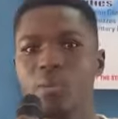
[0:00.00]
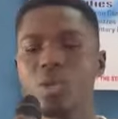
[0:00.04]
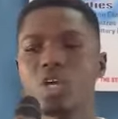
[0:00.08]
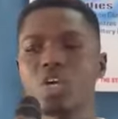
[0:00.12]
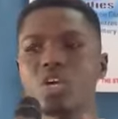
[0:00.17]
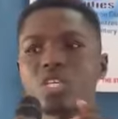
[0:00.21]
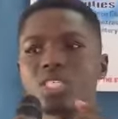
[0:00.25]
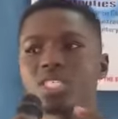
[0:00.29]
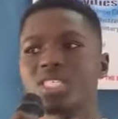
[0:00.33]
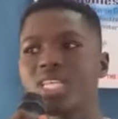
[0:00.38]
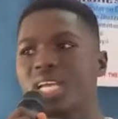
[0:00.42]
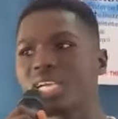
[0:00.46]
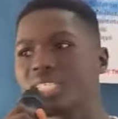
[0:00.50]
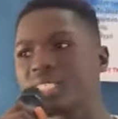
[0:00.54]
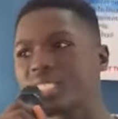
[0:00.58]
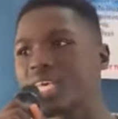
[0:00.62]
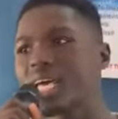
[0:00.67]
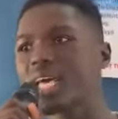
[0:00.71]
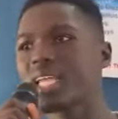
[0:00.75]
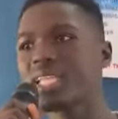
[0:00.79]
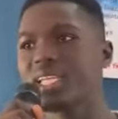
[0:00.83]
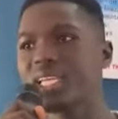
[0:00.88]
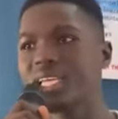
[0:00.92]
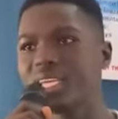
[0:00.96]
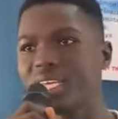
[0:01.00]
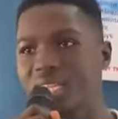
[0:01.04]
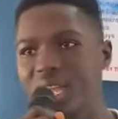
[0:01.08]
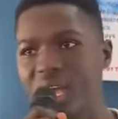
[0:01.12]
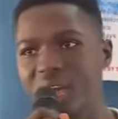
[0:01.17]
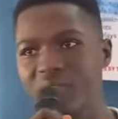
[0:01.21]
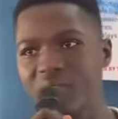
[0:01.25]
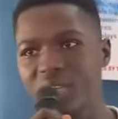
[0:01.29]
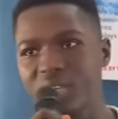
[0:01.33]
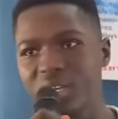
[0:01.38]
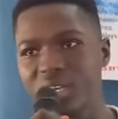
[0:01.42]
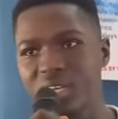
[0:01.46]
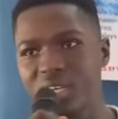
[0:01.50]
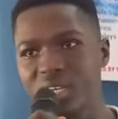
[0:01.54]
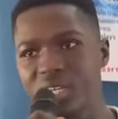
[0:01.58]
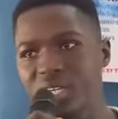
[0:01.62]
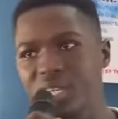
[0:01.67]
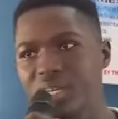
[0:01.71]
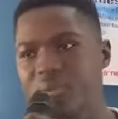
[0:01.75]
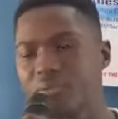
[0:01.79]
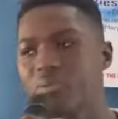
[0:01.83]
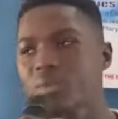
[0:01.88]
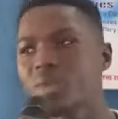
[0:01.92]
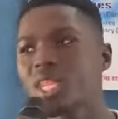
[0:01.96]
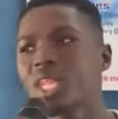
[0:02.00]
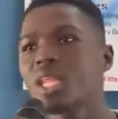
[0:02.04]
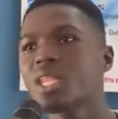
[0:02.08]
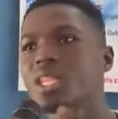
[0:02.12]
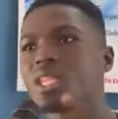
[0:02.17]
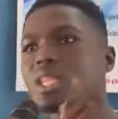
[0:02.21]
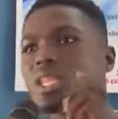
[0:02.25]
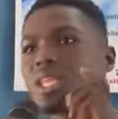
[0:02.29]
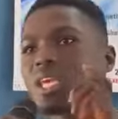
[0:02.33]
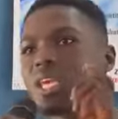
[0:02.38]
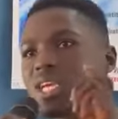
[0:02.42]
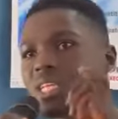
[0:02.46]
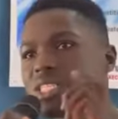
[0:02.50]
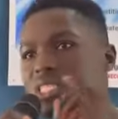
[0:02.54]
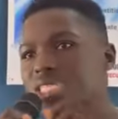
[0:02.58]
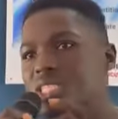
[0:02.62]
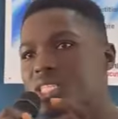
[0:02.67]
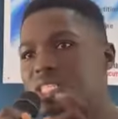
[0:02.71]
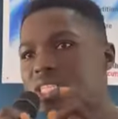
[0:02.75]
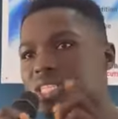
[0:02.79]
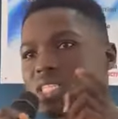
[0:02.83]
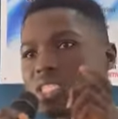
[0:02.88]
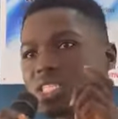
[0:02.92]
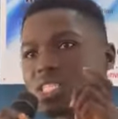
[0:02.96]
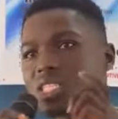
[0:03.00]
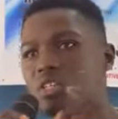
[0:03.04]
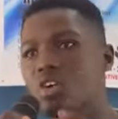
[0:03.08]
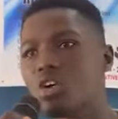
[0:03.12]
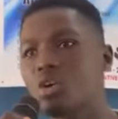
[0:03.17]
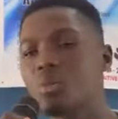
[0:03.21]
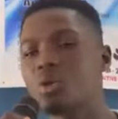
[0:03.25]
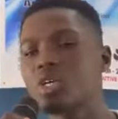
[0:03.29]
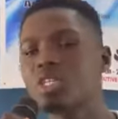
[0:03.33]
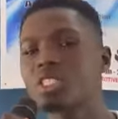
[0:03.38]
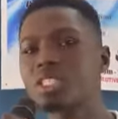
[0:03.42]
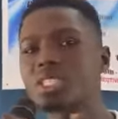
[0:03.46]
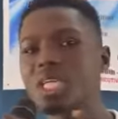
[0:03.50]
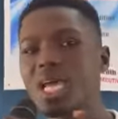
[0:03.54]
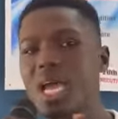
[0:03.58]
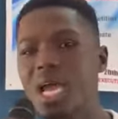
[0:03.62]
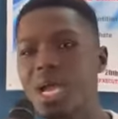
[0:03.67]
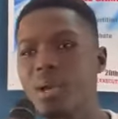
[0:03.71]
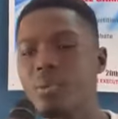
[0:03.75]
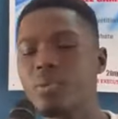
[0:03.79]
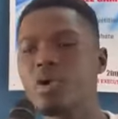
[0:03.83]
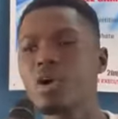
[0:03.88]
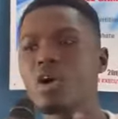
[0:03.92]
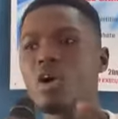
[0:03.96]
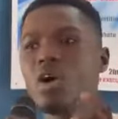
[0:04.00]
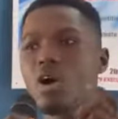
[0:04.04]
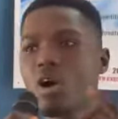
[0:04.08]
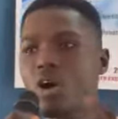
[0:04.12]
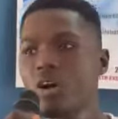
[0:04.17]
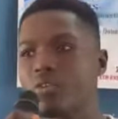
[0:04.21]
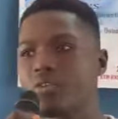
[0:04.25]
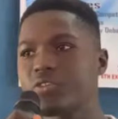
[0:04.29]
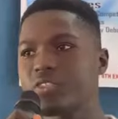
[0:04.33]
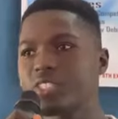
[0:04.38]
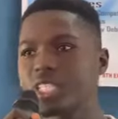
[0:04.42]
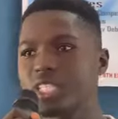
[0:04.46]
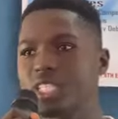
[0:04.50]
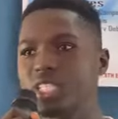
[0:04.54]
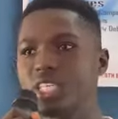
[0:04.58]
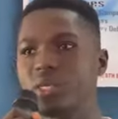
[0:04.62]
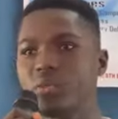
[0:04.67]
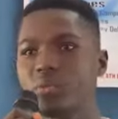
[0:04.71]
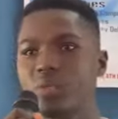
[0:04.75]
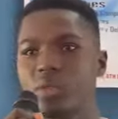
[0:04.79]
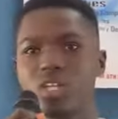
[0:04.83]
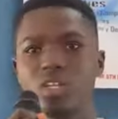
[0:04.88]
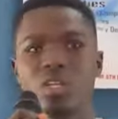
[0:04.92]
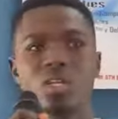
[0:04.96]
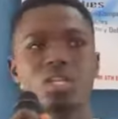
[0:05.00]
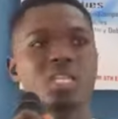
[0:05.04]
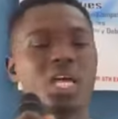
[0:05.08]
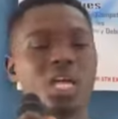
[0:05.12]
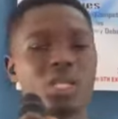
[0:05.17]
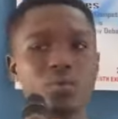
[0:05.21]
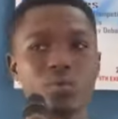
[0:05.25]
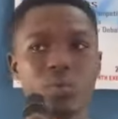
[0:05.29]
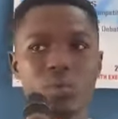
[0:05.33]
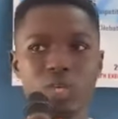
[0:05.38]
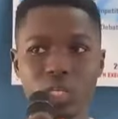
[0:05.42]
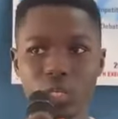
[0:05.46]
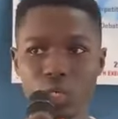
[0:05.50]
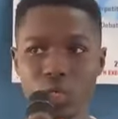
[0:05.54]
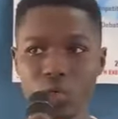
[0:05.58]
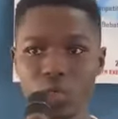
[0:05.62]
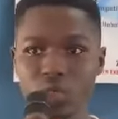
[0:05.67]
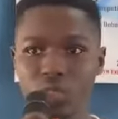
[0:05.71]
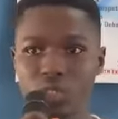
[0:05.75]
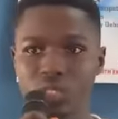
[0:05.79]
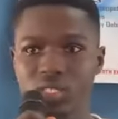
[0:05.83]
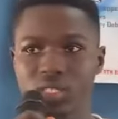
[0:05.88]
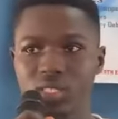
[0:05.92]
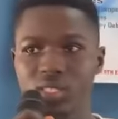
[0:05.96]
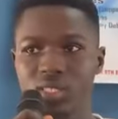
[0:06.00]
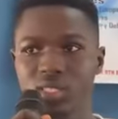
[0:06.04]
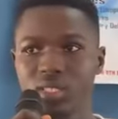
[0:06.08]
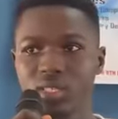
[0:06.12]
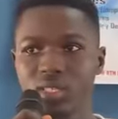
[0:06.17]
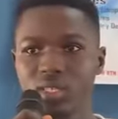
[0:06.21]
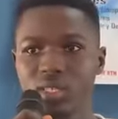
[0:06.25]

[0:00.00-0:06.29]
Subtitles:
Because exactly in Africa here, this is the common type of teaching method that we use.